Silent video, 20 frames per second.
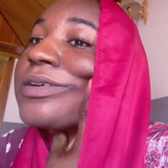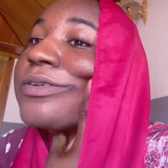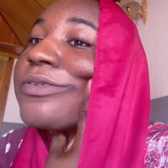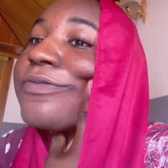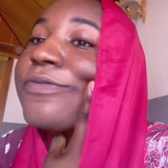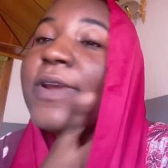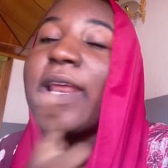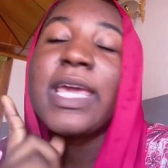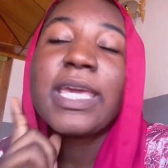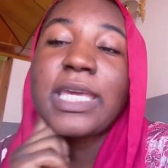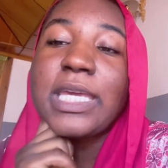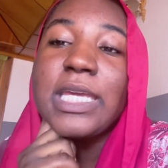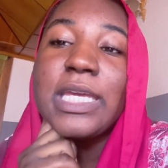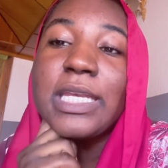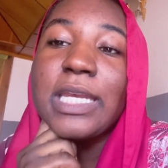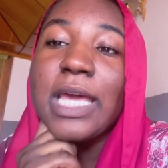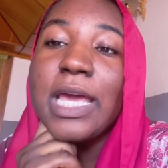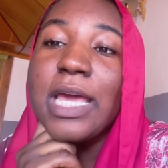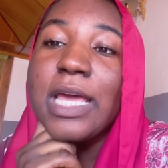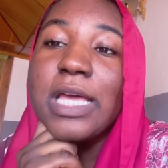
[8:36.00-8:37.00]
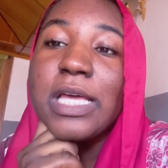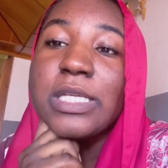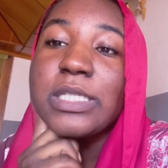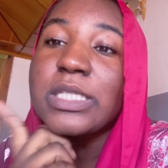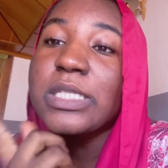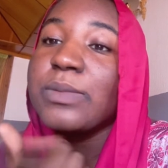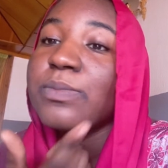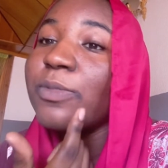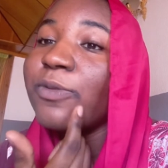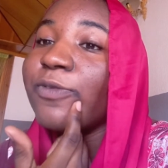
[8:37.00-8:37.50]

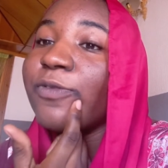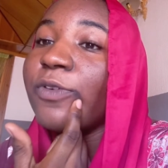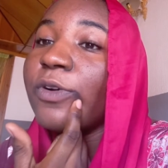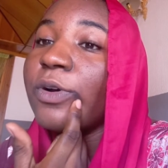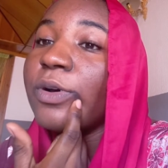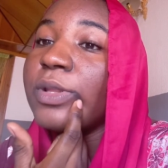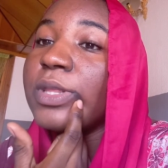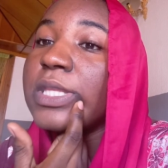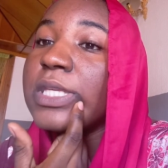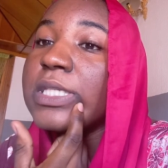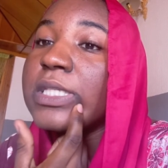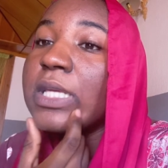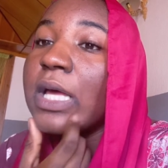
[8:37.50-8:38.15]
flakiness before this